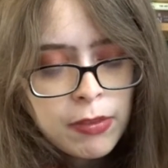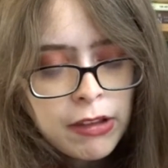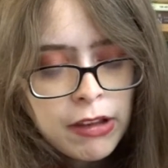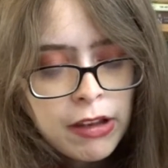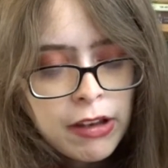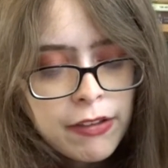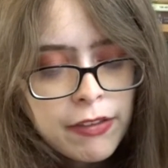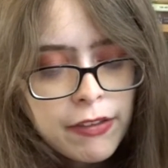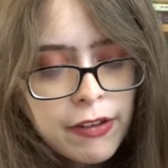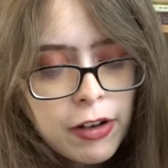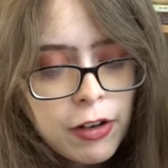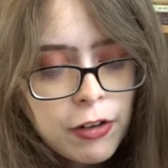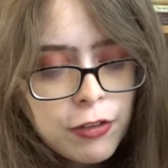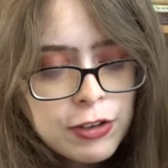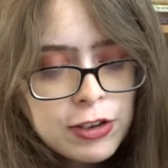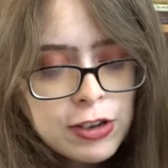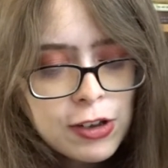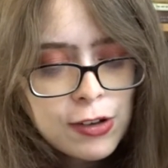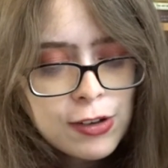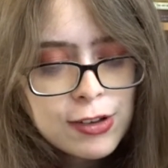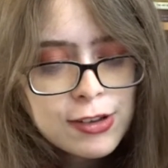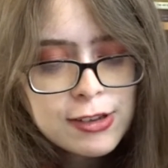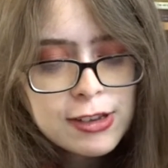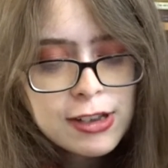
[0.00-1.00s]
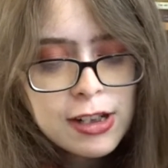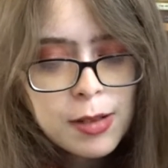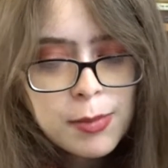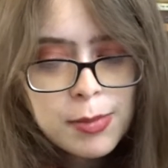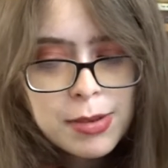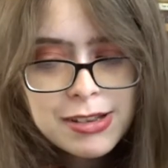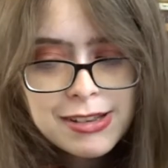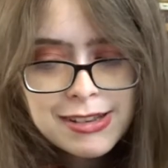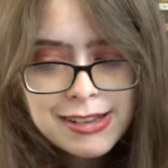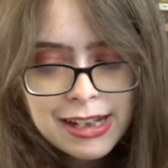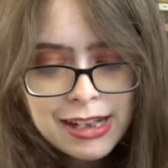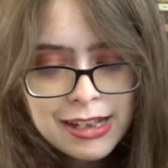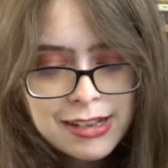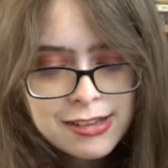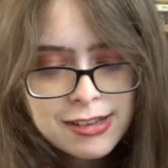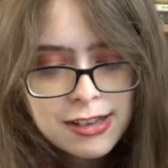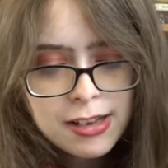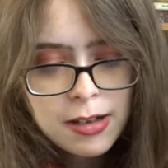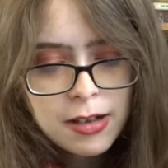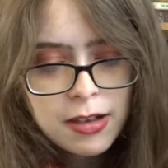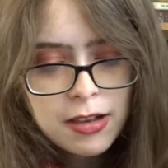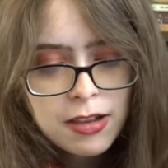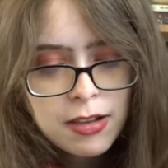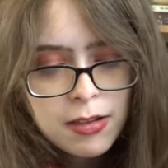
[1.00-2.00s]
The elf tossed it up to Santa.
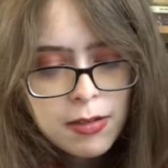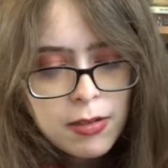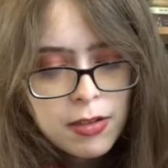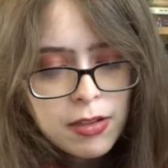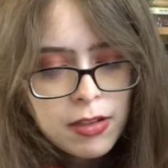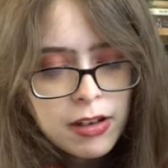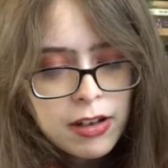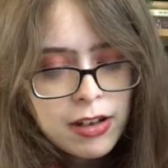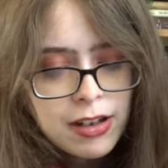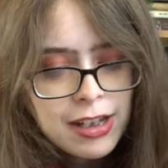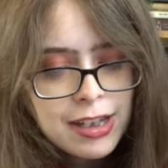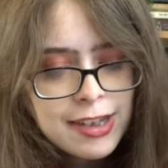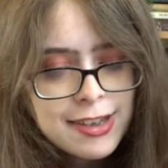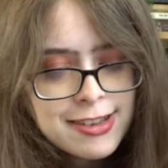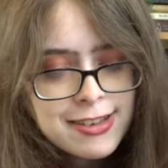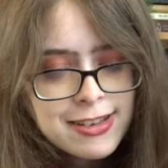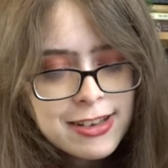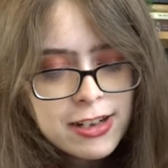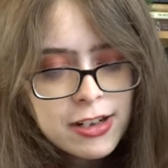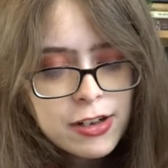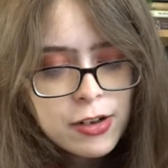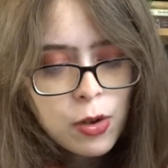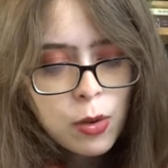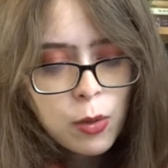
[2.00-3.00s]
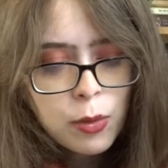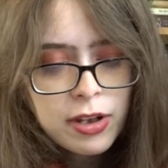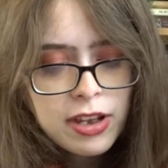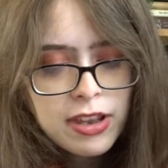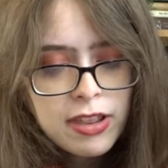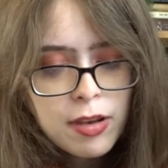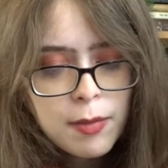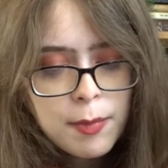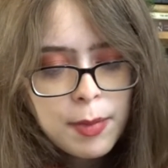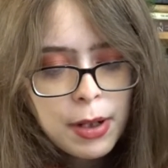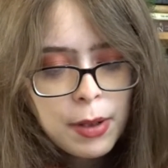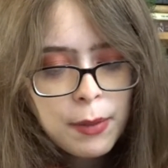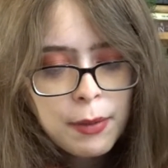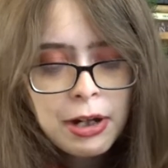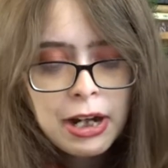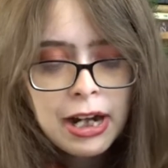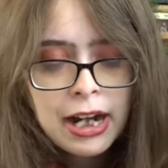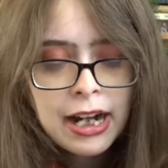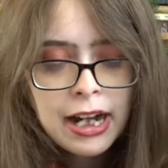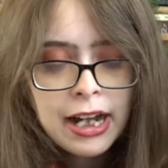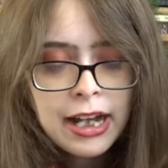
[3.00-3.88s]
He stood holding the bell high